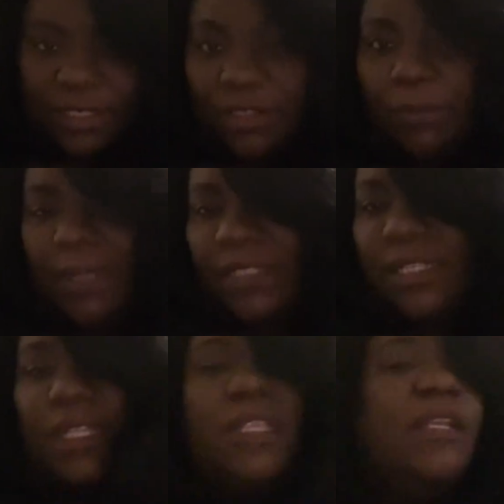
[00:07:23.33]
So
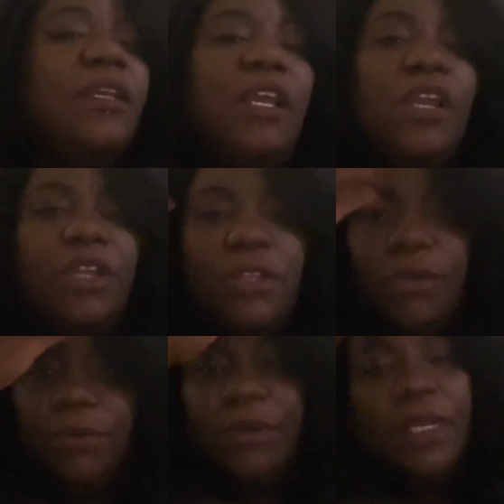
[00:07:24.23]
basically,
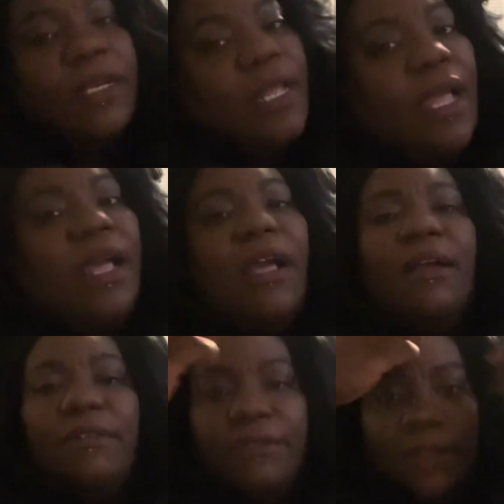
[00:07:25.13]
you can
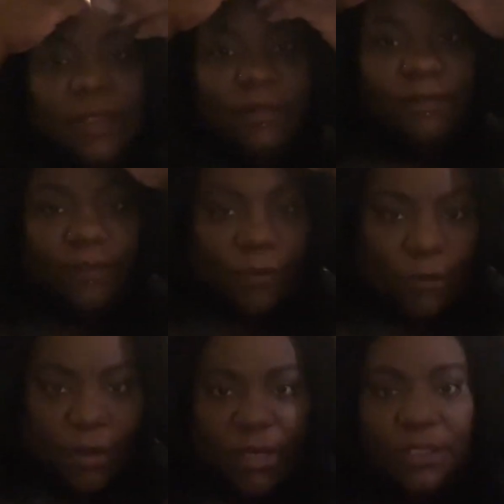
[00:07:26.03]
have if you
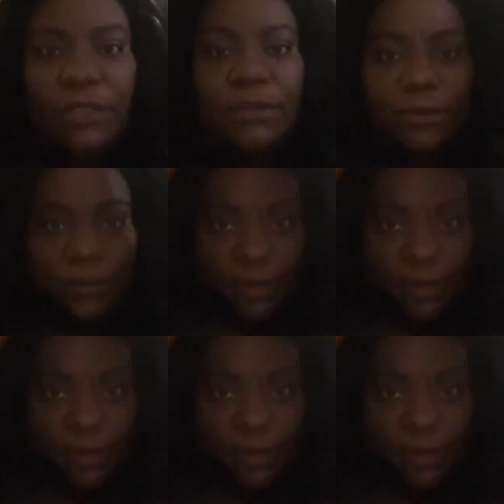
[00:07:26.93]
wanted to.